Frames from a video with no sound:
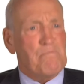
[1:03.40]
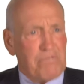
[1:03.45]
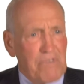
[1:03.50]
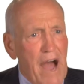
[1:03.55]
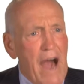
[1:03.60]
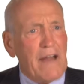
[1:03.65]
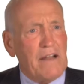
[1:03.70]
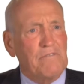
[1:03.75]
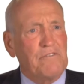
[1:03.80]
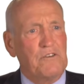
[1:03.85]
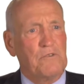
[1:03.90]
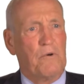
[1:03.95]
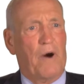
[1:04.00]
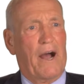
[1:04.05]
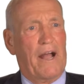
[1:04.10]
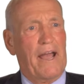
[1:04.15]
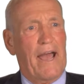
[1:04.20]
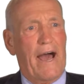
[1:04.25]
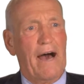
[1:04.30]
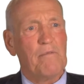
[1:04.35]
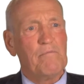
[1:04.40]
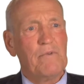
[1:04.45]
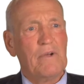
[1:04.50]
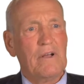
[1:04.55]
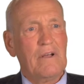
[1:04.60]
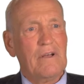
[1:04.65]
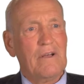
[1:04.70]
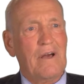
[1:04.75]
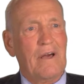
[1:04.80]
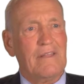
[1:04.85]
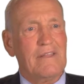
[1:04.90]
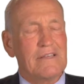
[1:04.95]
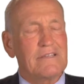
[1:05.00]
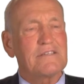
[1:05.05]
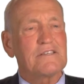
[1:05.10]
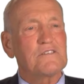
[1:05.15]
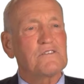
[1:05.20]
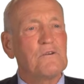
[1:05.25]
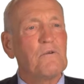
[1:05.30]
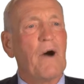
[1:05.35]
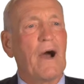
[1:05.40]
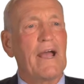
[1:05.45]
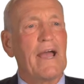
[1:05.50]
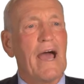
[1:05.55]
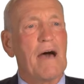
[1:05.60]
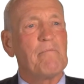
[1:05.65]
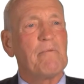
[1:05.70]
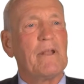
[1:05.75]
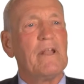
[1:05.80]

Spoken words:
proud of who I am. And this is who I am,